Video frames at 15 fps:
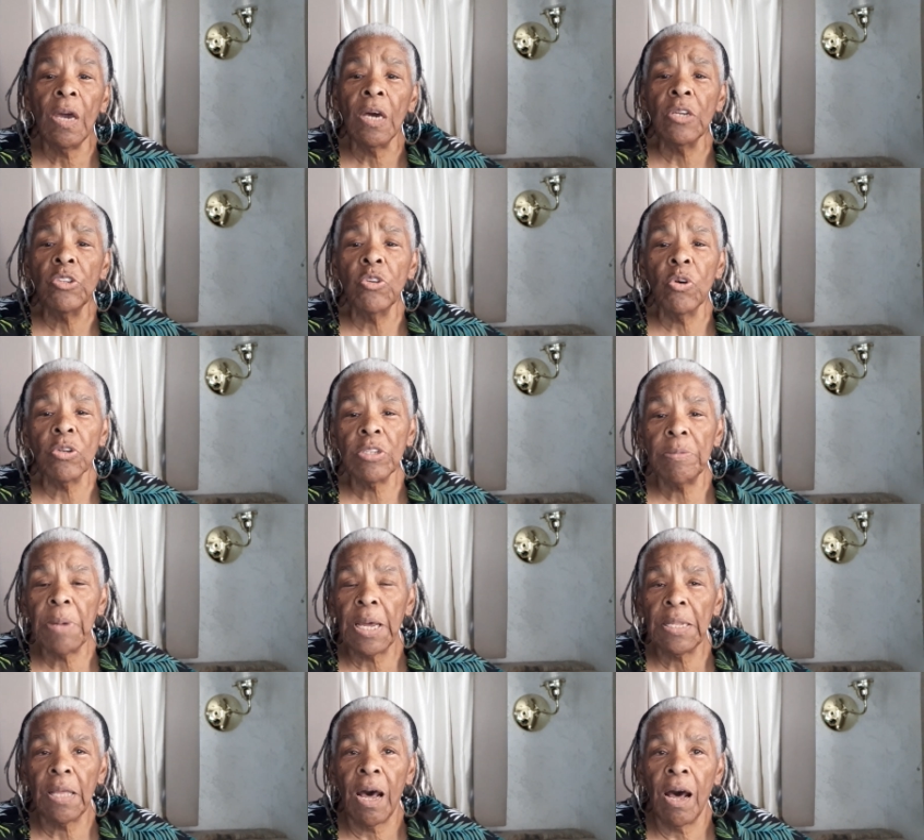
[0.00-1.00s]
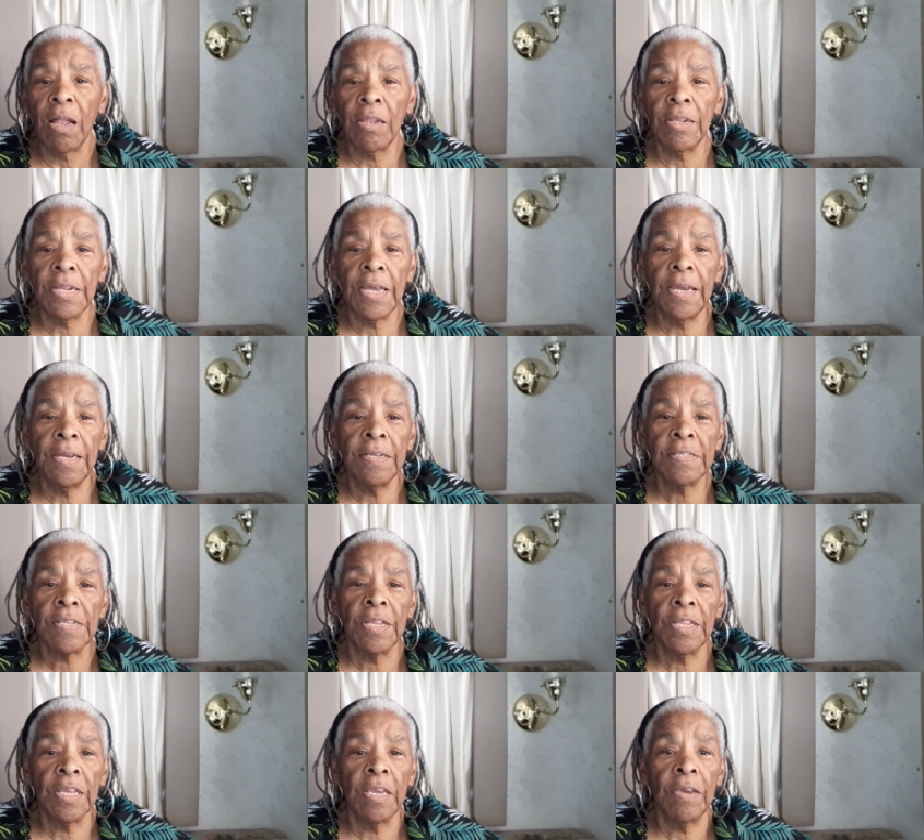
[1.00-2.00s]
I talked about the holidays
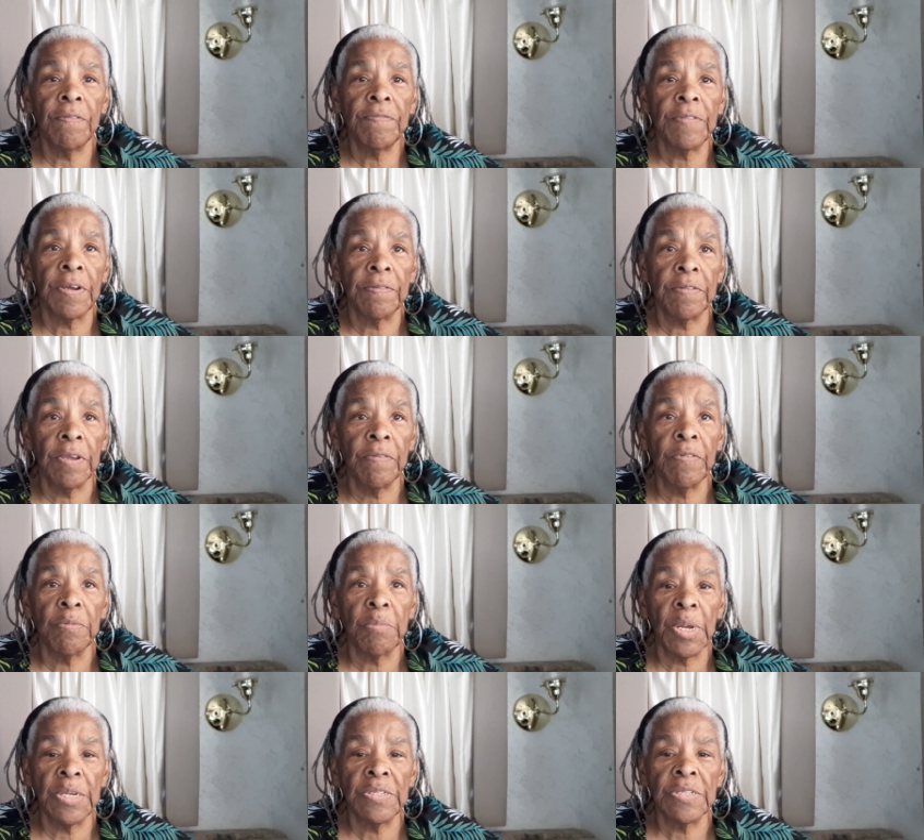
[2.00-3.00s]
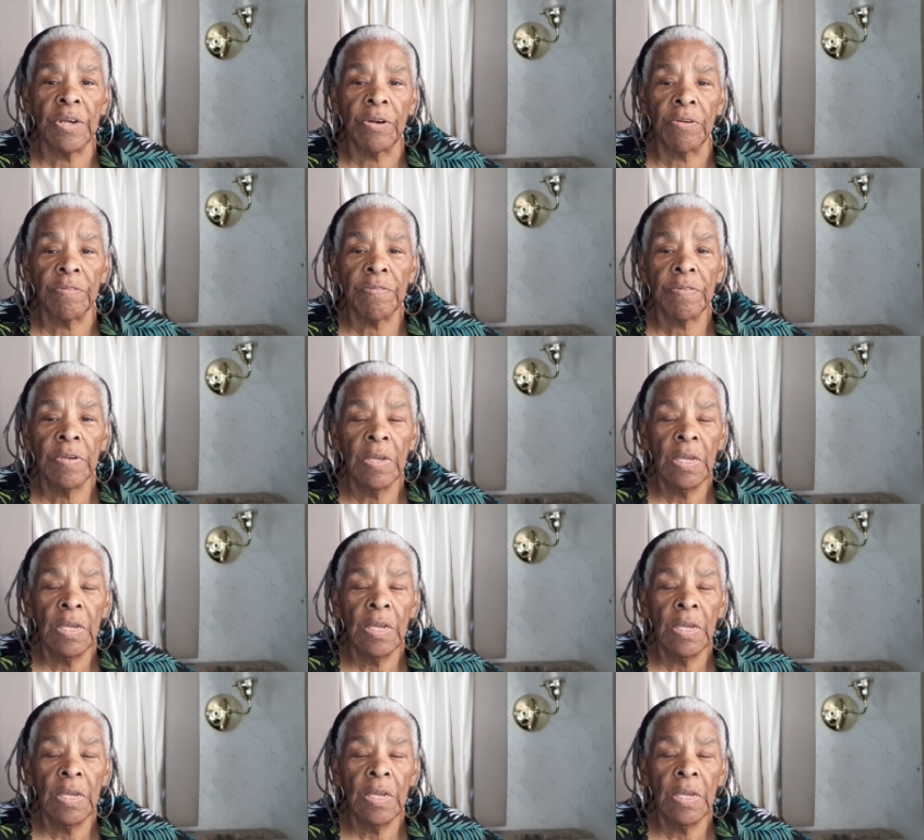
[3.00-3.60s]
and the gift I've given myself.